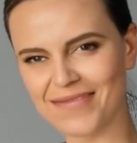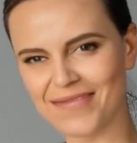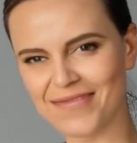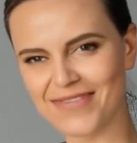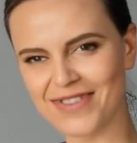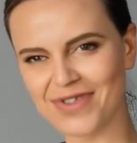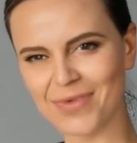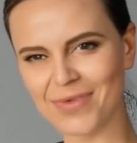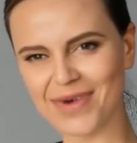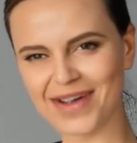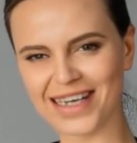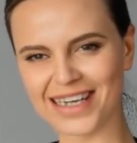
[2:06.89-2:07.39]

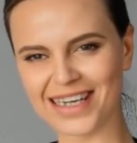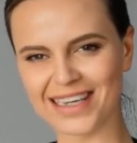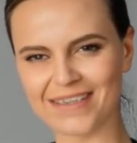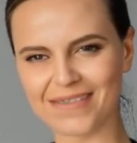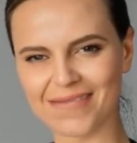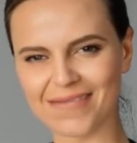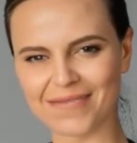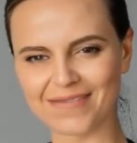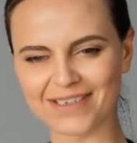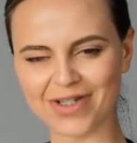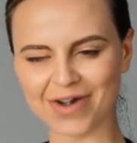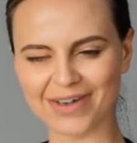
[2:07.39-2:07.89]
3.
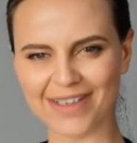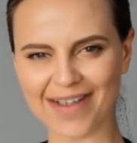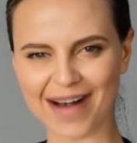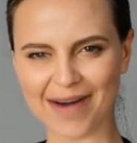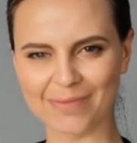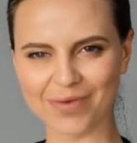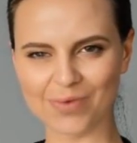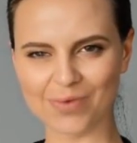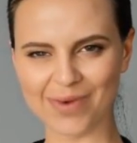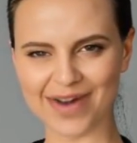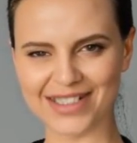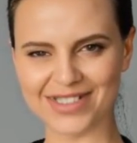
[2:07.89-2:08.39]

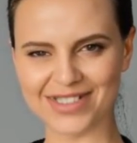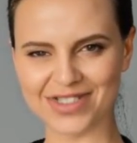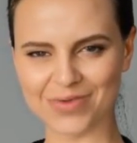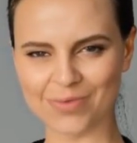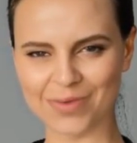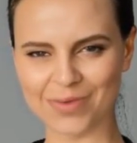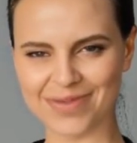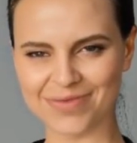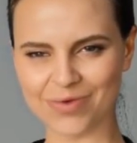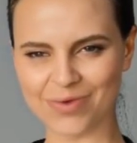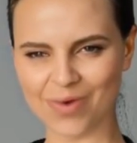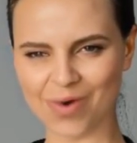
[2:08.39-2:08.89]
Collaboration
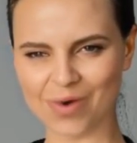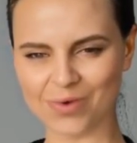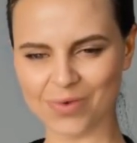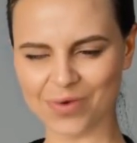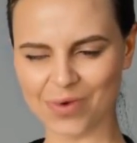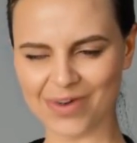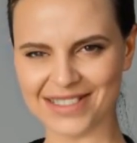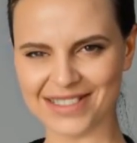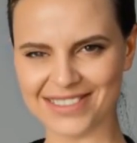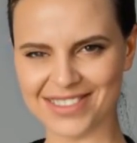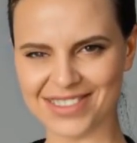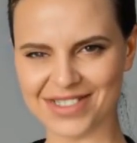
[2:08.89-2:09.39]
with
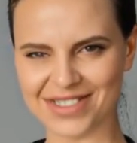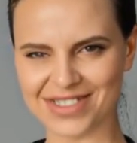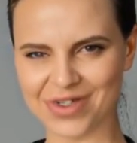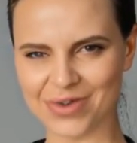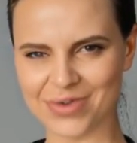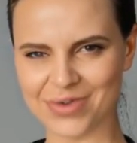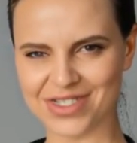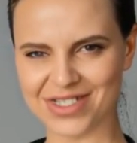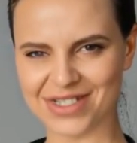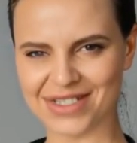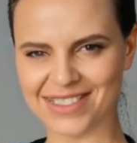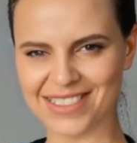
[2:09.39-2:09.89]
global
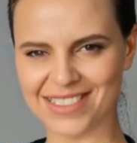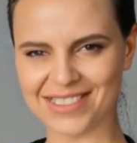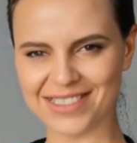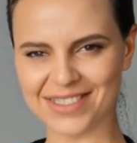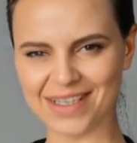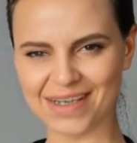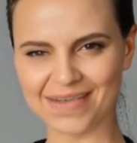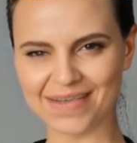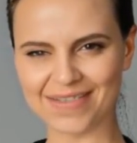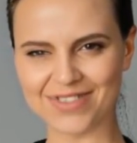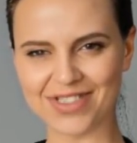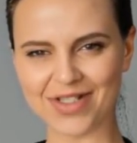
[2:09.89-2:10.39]
institutions.
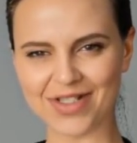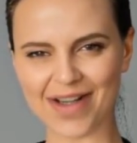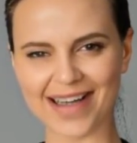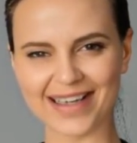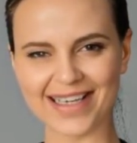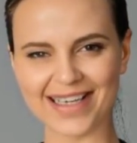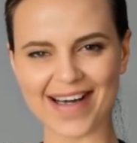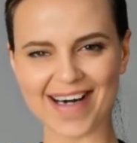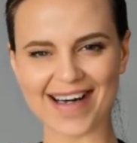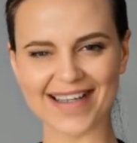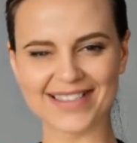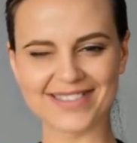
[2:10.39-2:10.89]

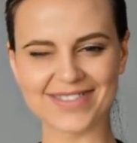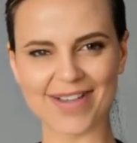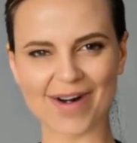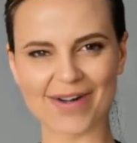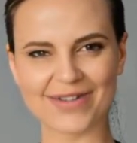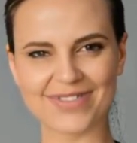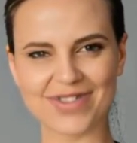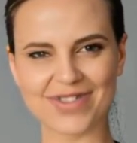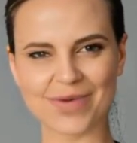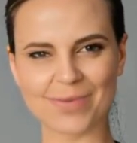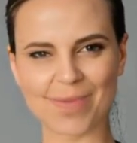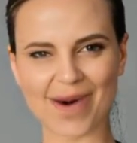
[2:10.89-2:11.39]
China has
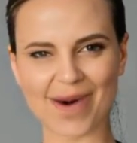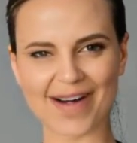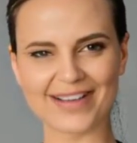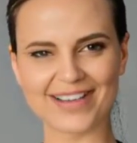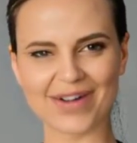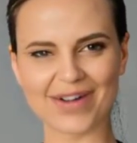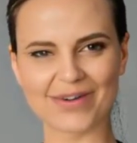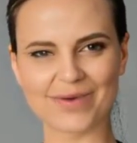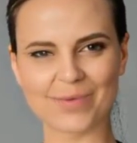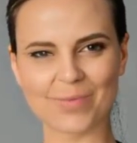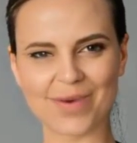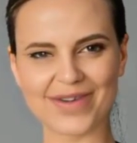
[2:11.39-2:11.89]
also
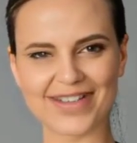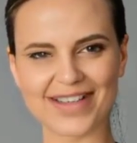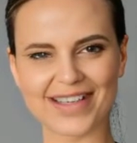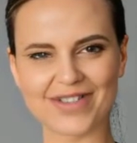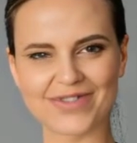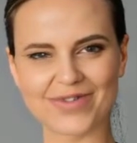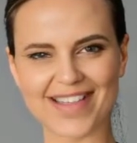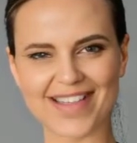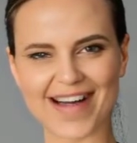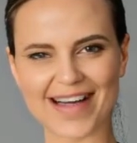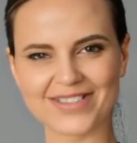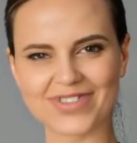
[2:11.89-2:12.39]
partnered with
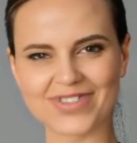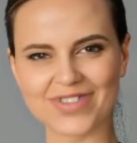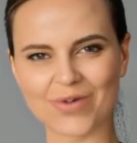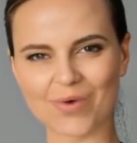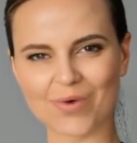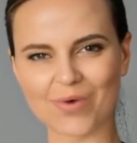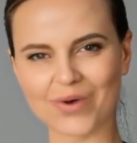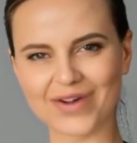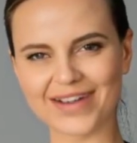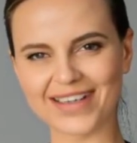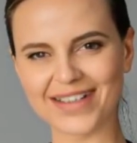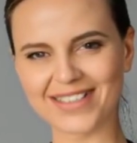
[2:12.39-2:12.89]
international
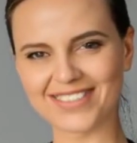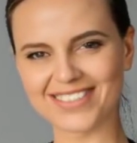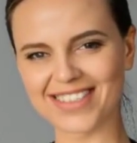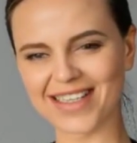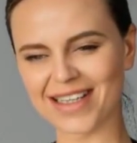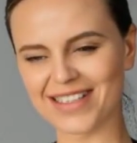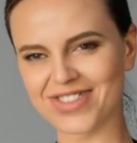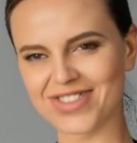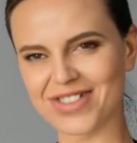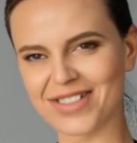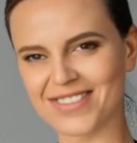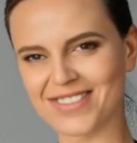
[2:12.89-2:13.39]

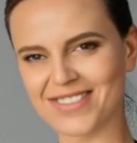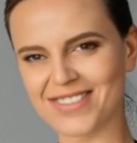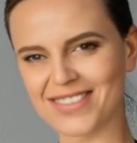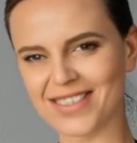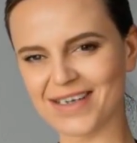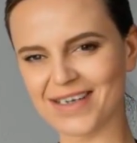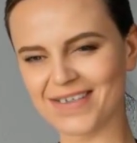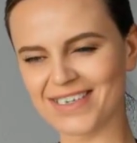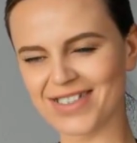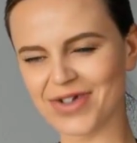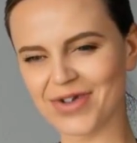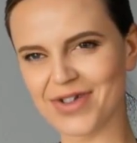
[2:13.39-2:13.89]
organizations,
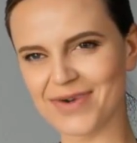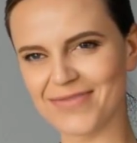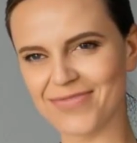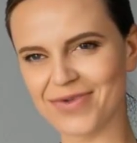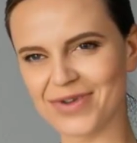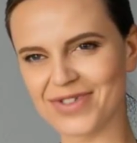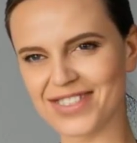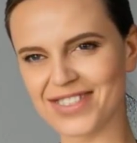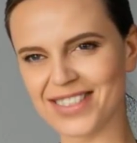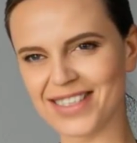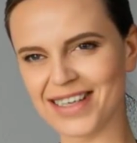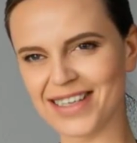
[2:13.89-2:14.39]

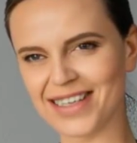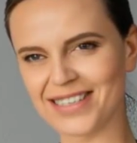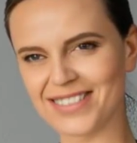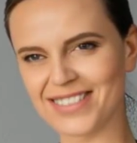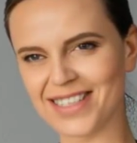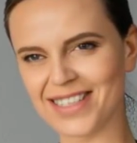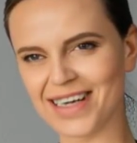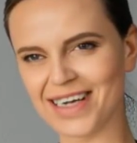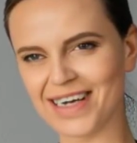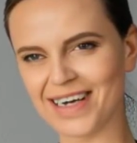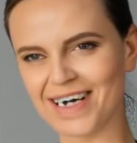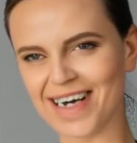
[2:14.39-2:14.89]
universities,
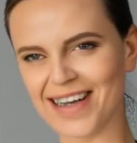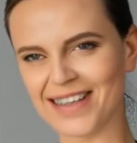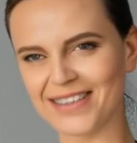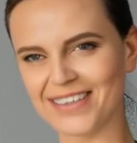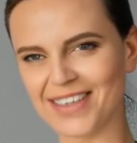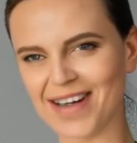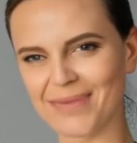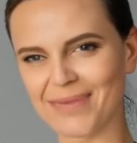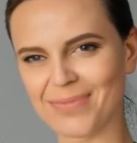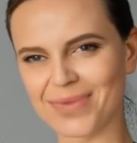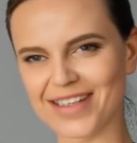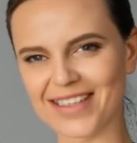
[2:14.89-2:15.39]
and
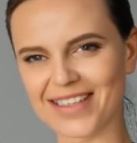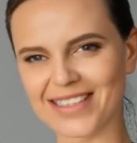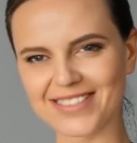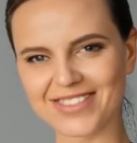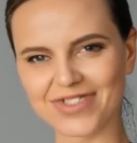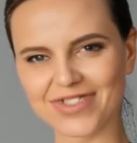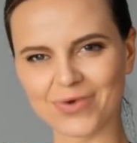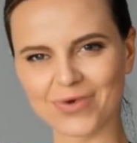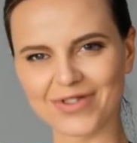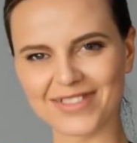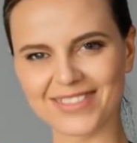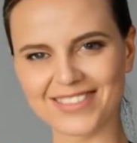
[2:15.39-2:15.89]
companies
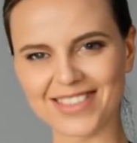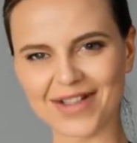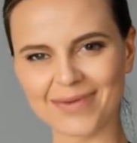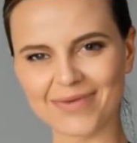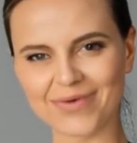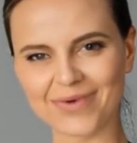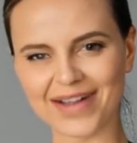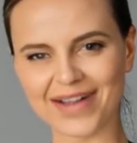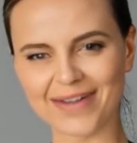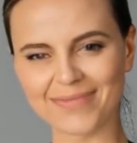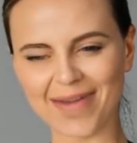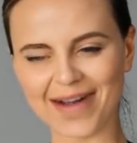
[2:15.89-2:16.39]
to
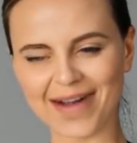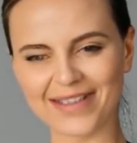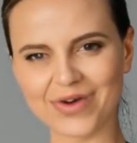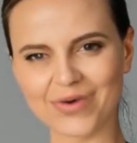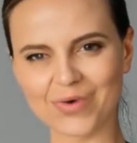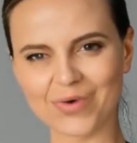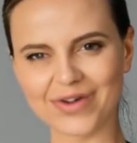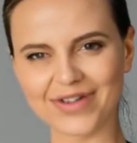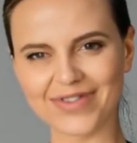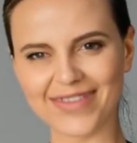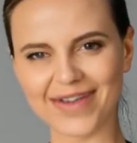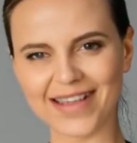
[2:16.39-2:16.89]
accelerate
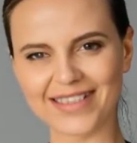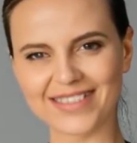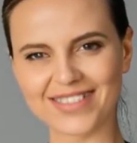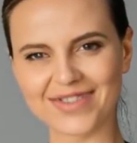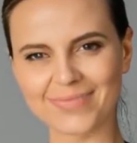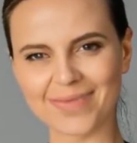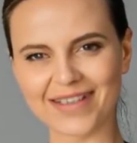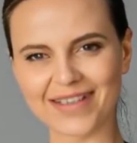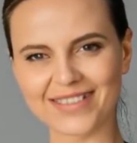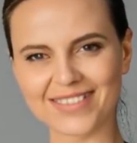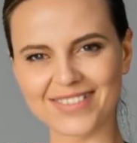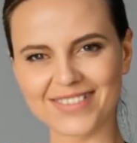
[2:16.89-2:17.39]
medical
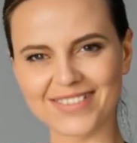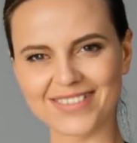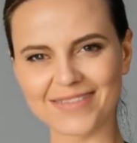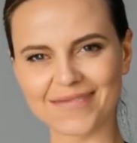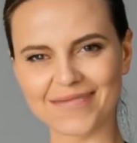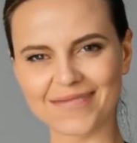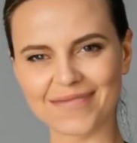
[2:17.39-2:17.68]
advancements.